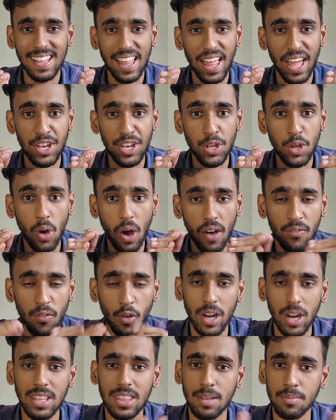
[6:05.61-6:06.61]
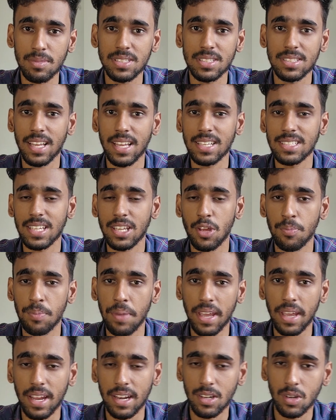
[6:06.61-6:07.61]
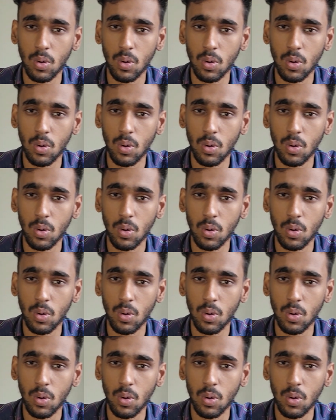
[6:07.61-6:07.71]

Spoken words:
and you avoid the mistakes and you make it